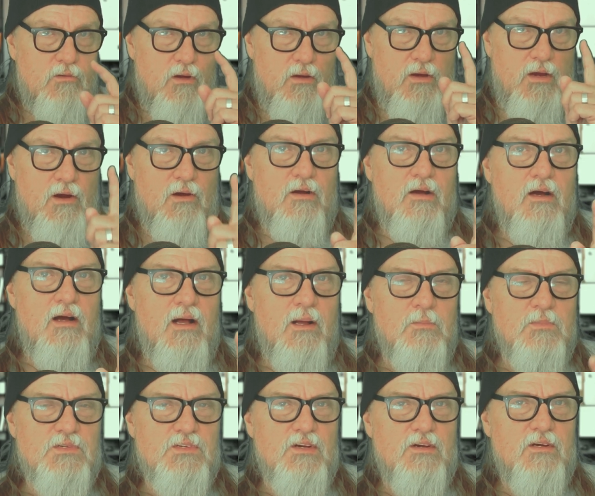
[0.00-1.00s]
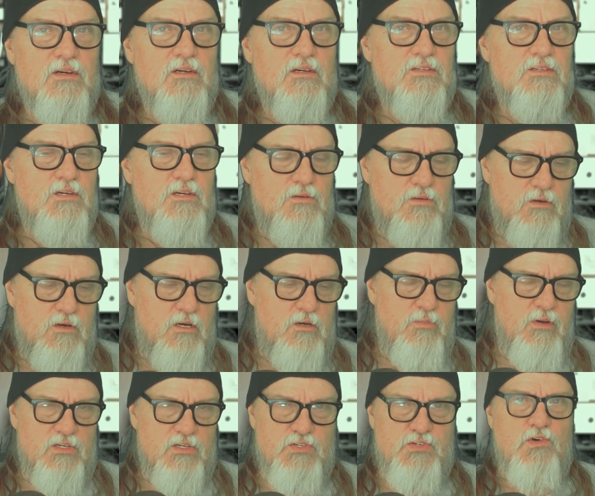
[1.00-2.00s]
Now here it comes. It's either going
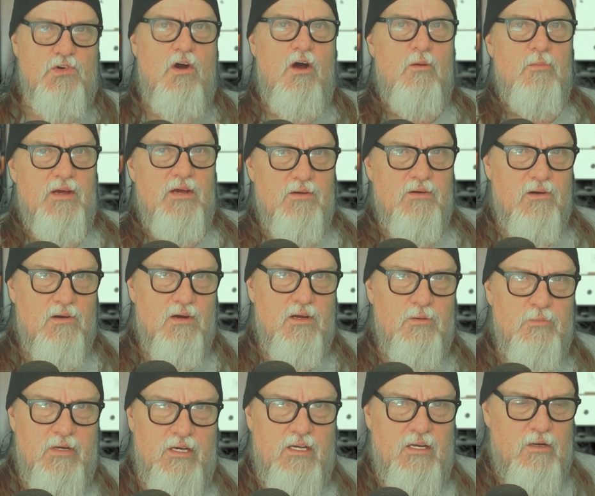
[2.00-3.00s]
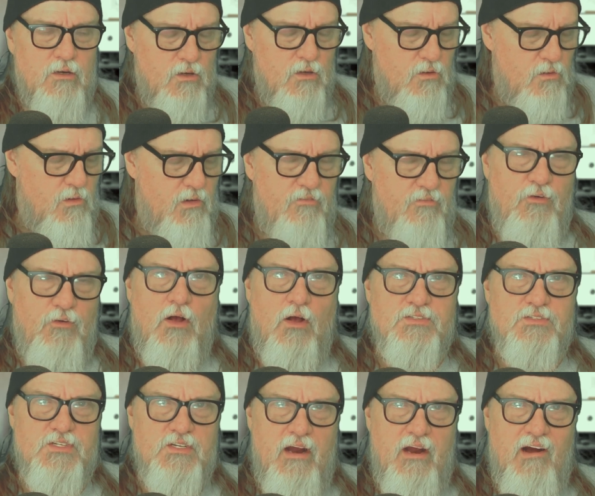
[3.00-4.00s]
to be a straw man argument or a
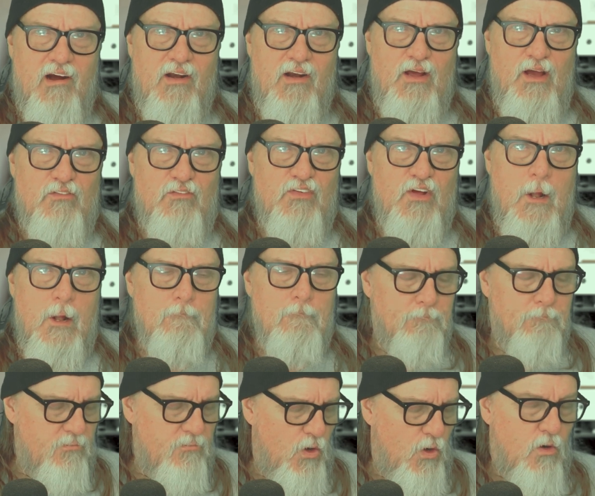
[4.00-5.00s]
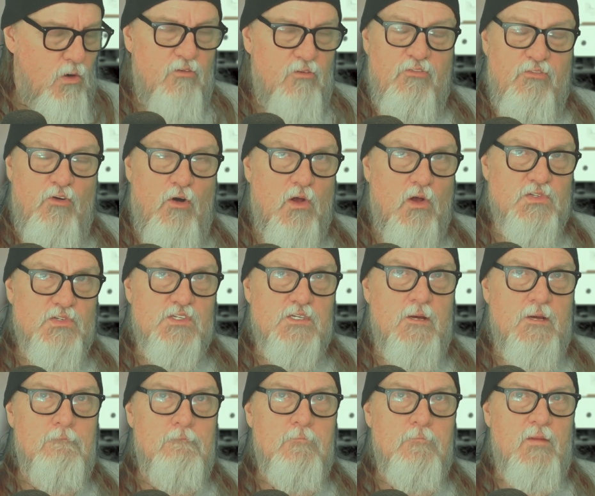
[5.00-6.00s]
false narrative or a
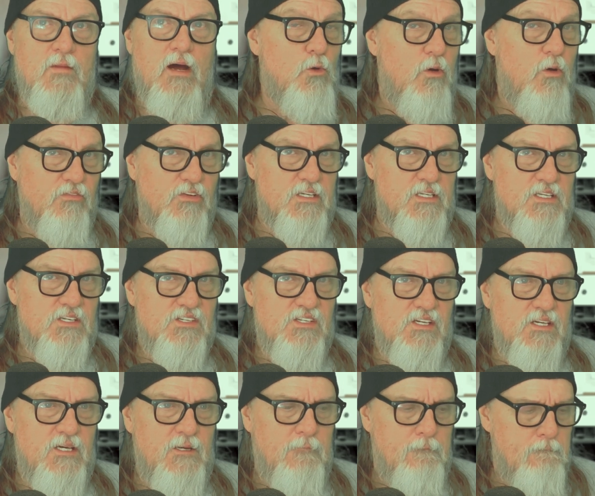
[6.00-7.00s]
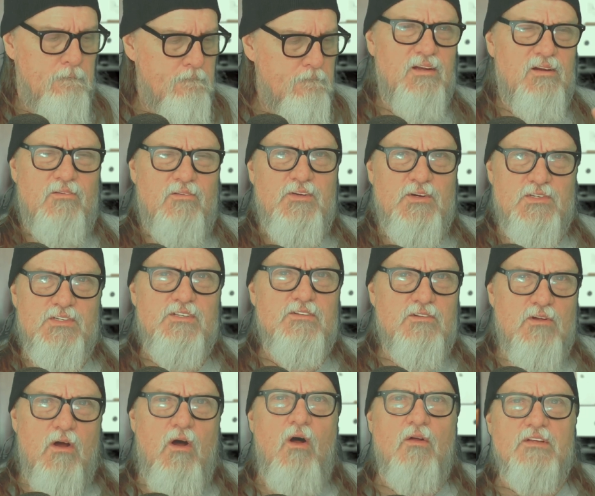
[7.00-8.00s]
false equivalency. There's
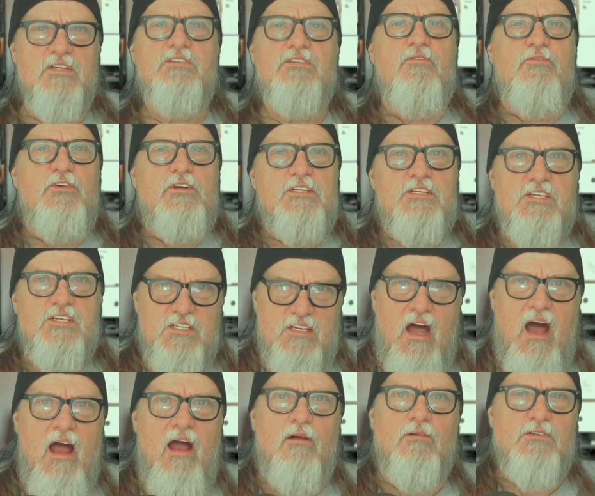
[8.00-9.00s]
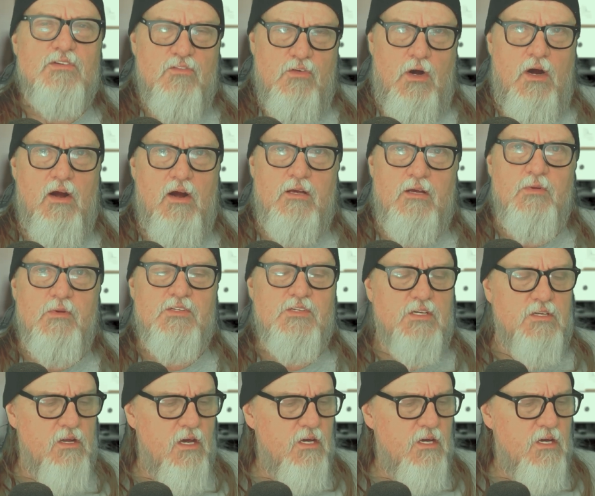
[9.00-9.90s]
all these different styles of arguments.